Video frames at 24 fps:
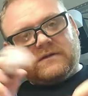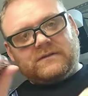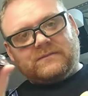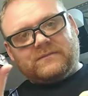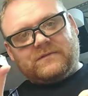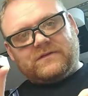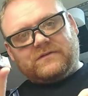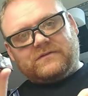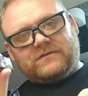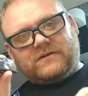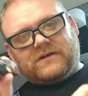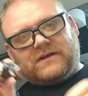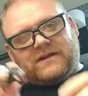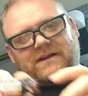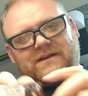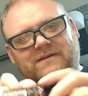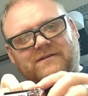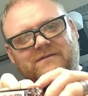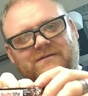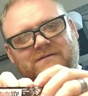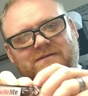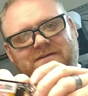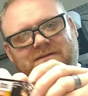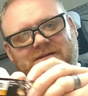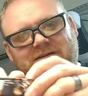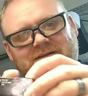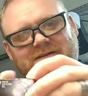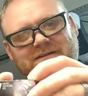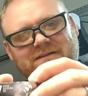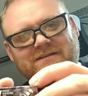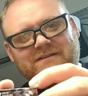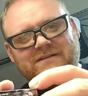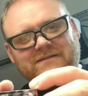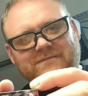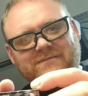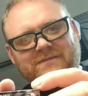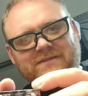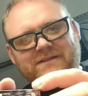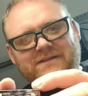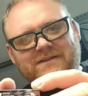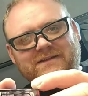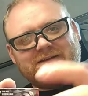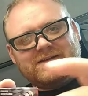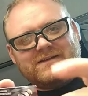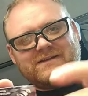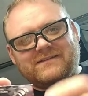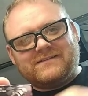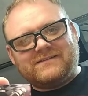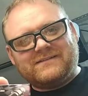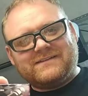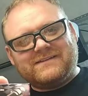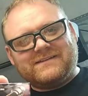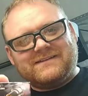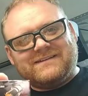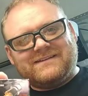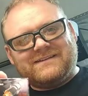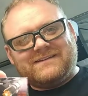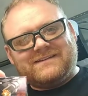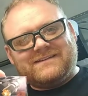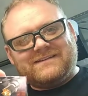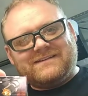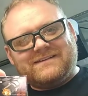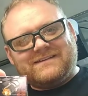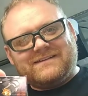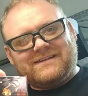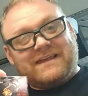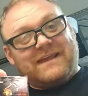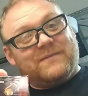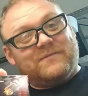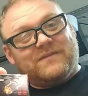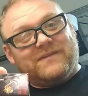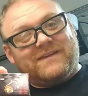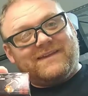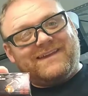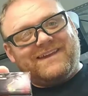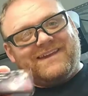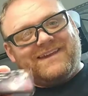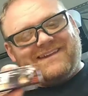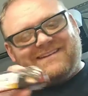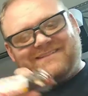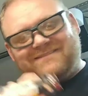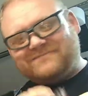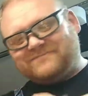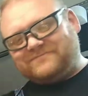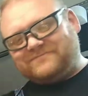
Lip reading: I'm going to try it out. But there it is. Came in the kit.